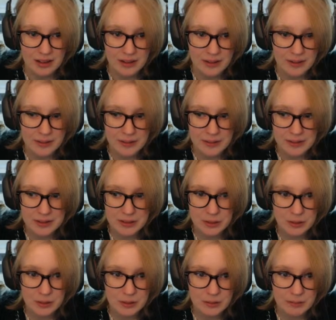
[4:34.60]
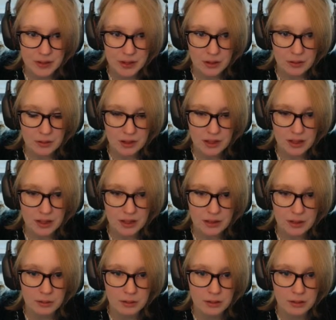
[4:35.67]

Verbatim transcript: Uh, let's go. Oh, okay, hello.